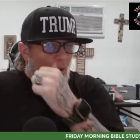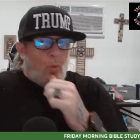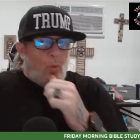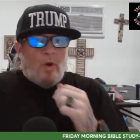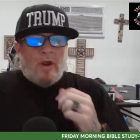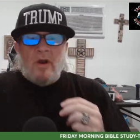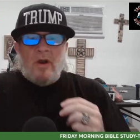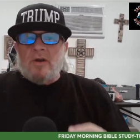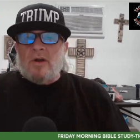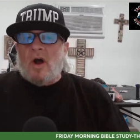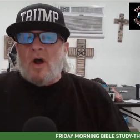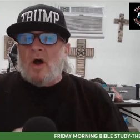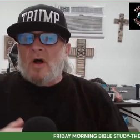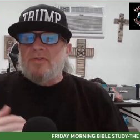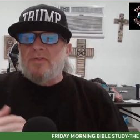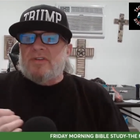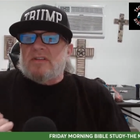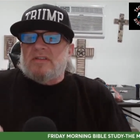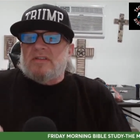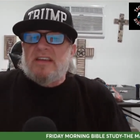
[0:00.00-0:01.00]
we are
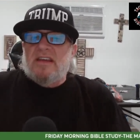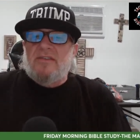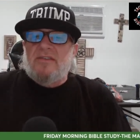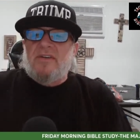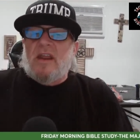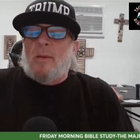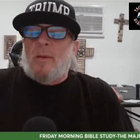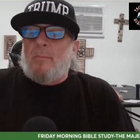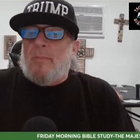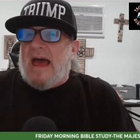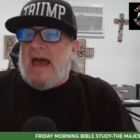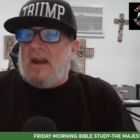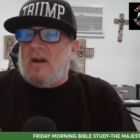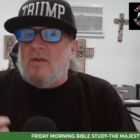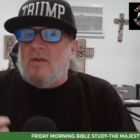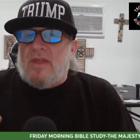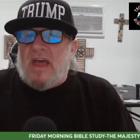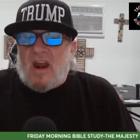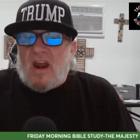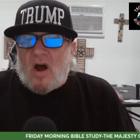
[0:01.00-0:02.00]
called to live in a
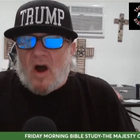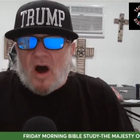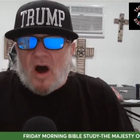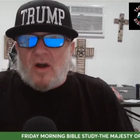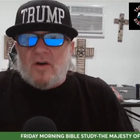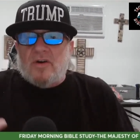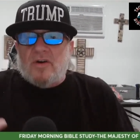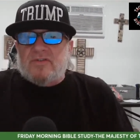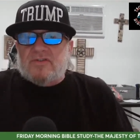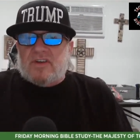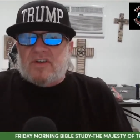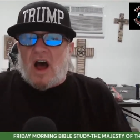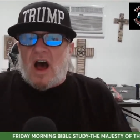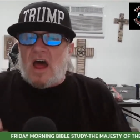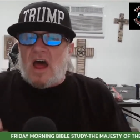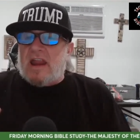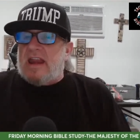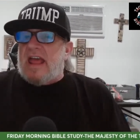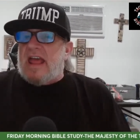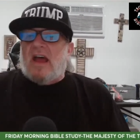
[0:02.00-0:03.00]
manner that honors
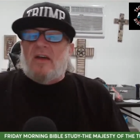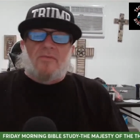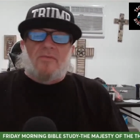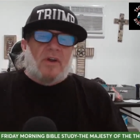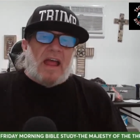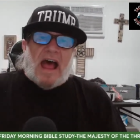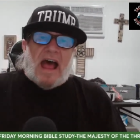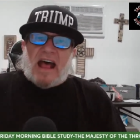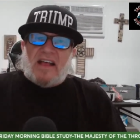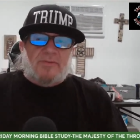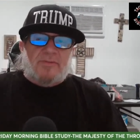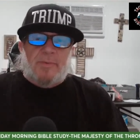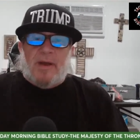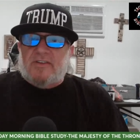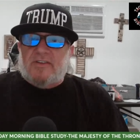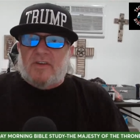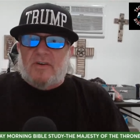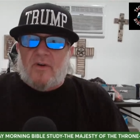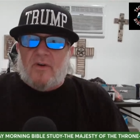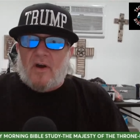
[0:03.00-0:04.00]
God in every
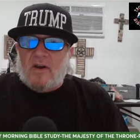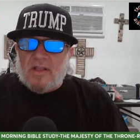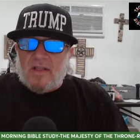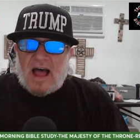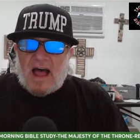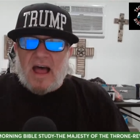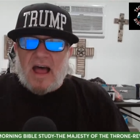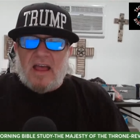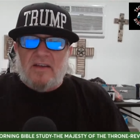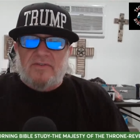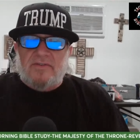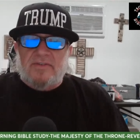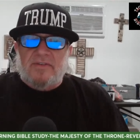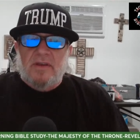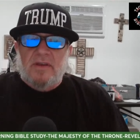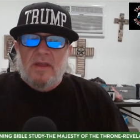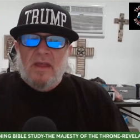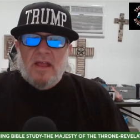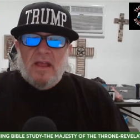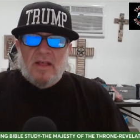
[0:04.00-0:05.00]
aspect of our lives.
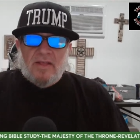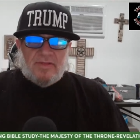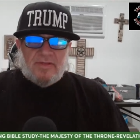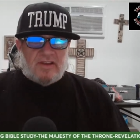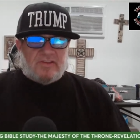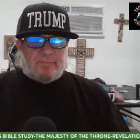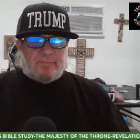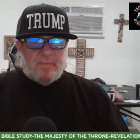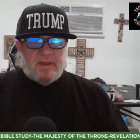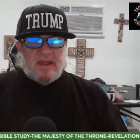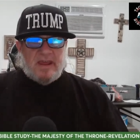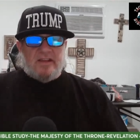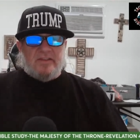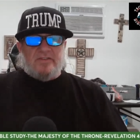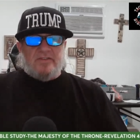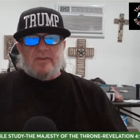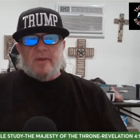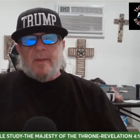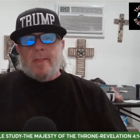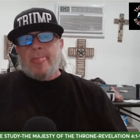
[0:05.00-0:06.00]
This
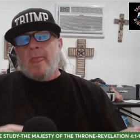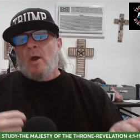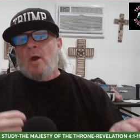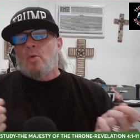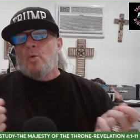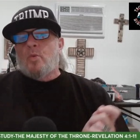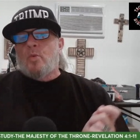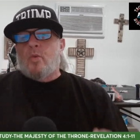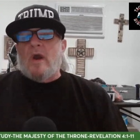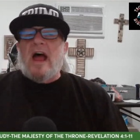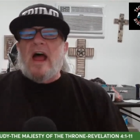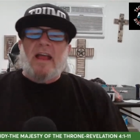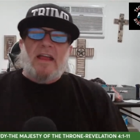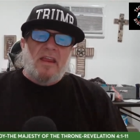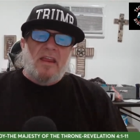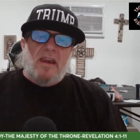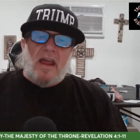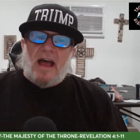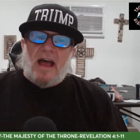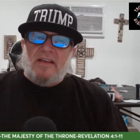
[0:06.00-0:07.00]
means
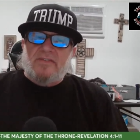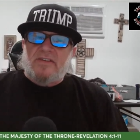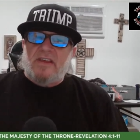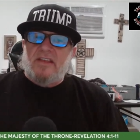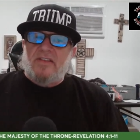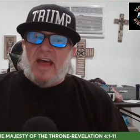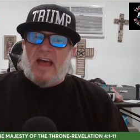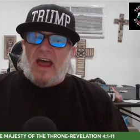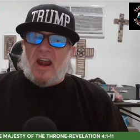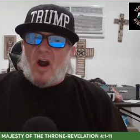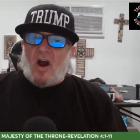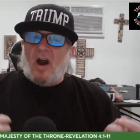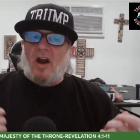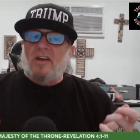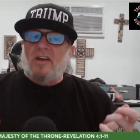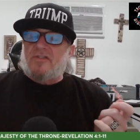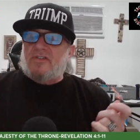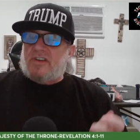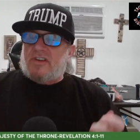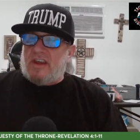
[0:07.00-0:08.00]
recognizing that our
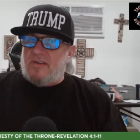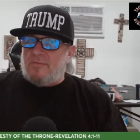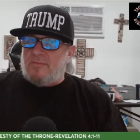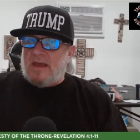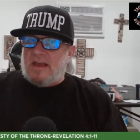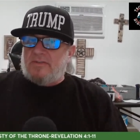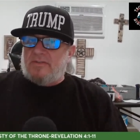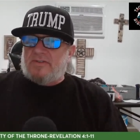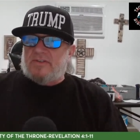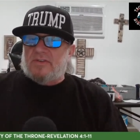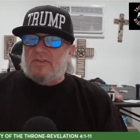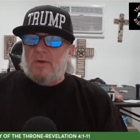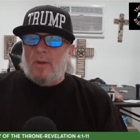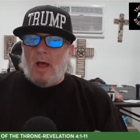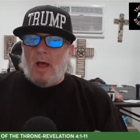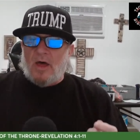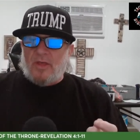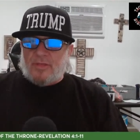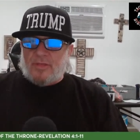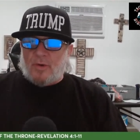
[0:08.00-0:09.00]
achievements,
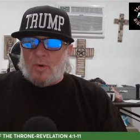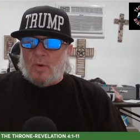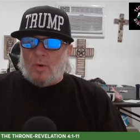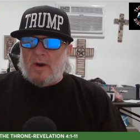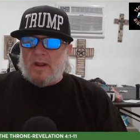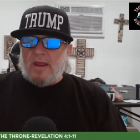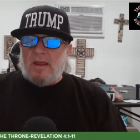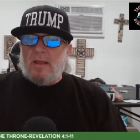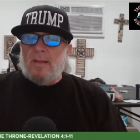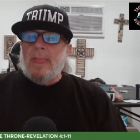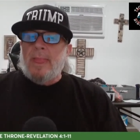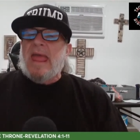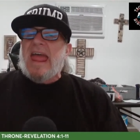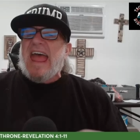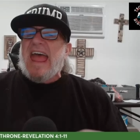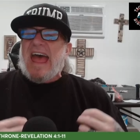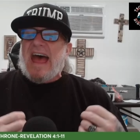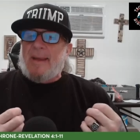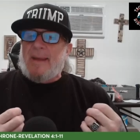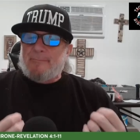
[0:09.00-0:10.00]
authority,
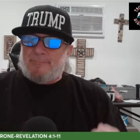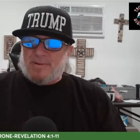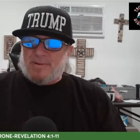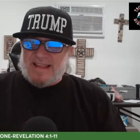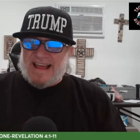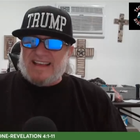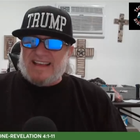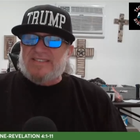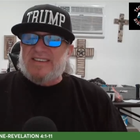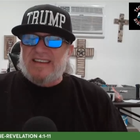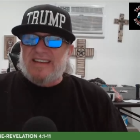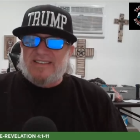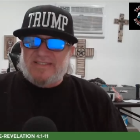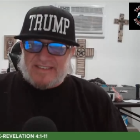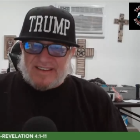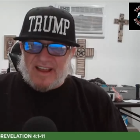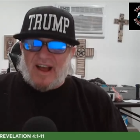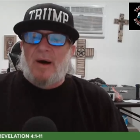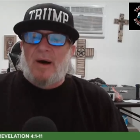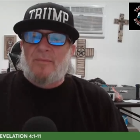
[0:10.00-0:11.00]
and blessings
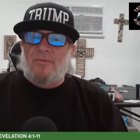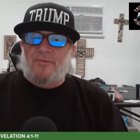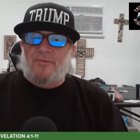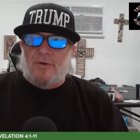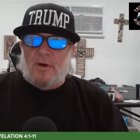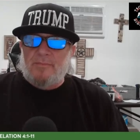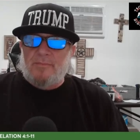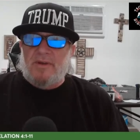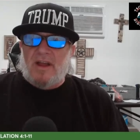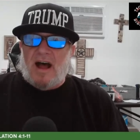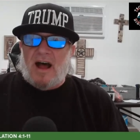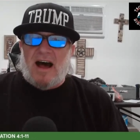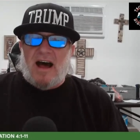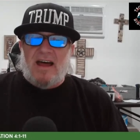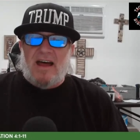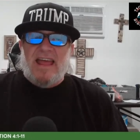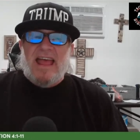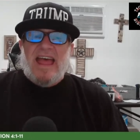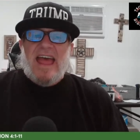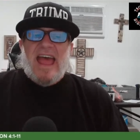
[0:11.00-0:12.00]
come from
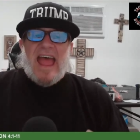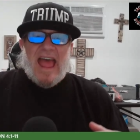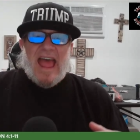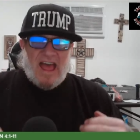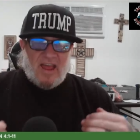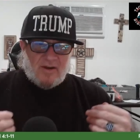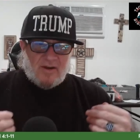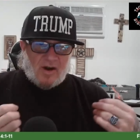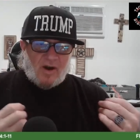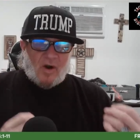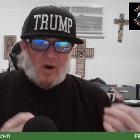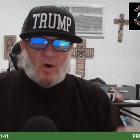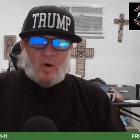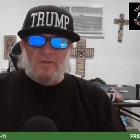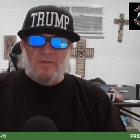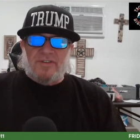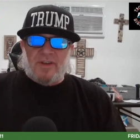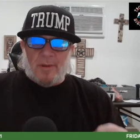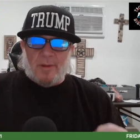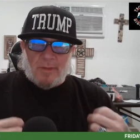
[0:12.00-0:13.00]
God and are
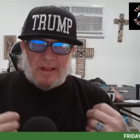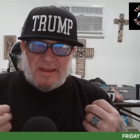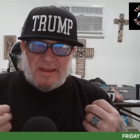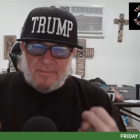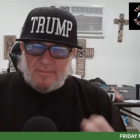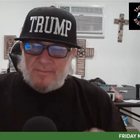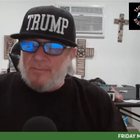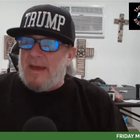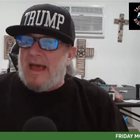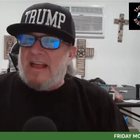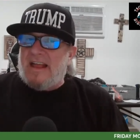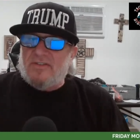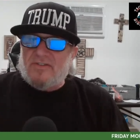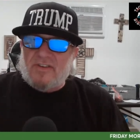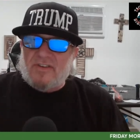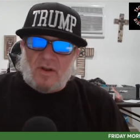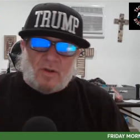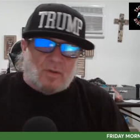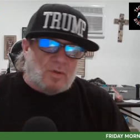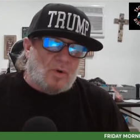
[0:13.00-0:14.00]
ultimately meant
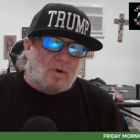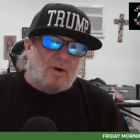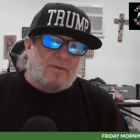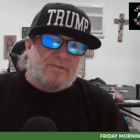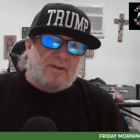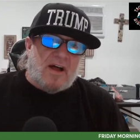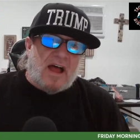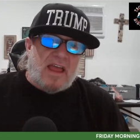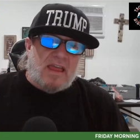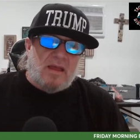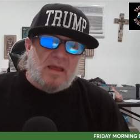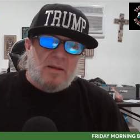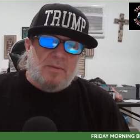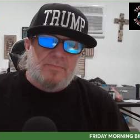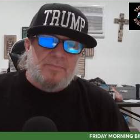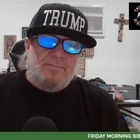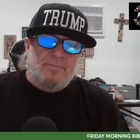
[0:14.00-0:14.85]
to glorify him.